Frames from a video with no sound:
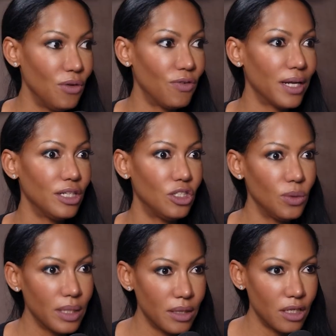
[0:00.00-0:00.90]
When you finally
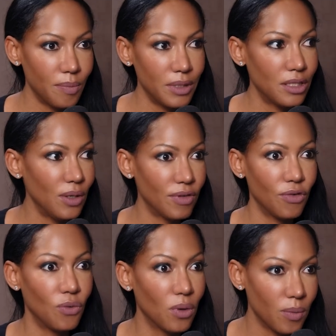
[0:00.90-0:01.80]
do get a therapist, then you have to
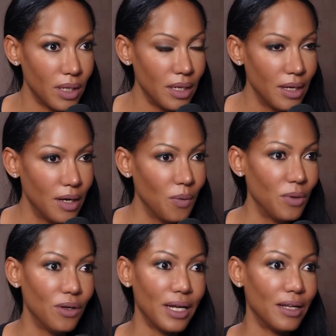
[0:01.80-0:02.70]
afford one.
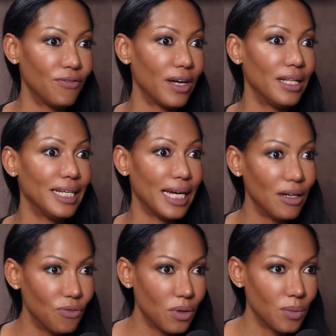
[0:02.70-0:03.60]
When you can't
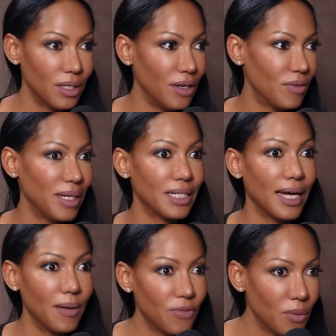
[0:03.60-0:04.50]
afford one, then you have to make
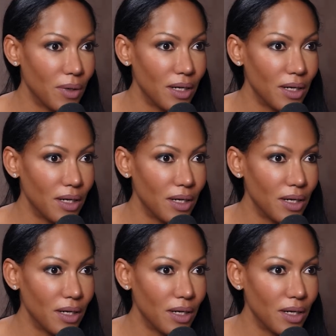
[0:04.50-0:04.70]
time for